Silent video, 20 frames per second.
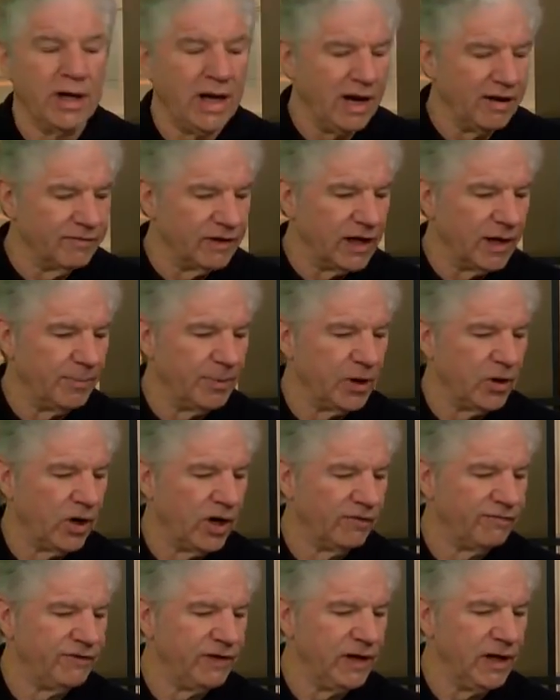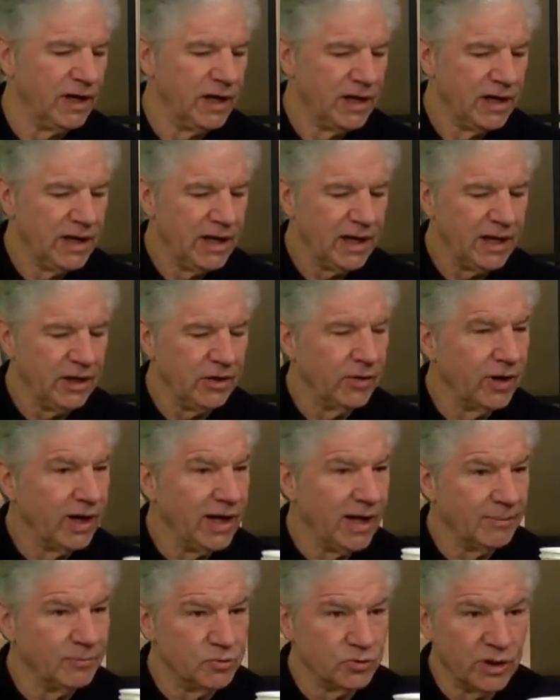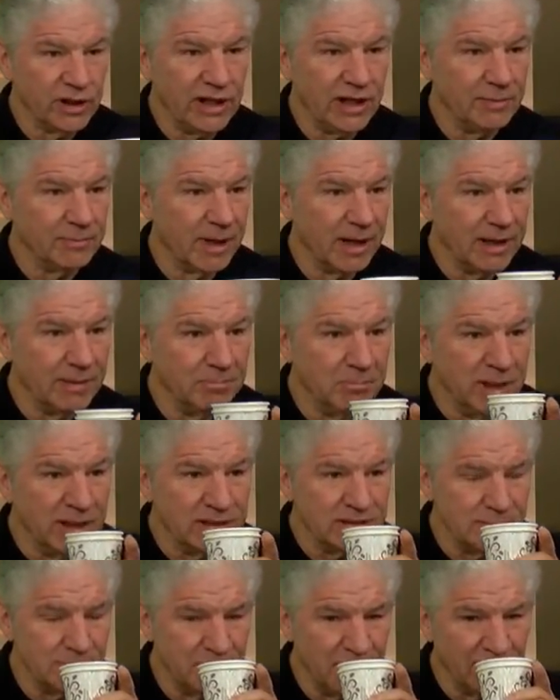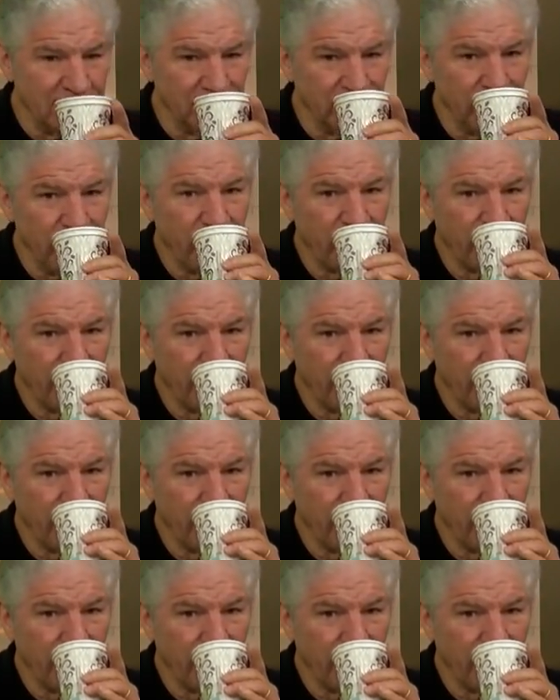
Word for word: have a cup of coffee, and here I am drinking my mint medley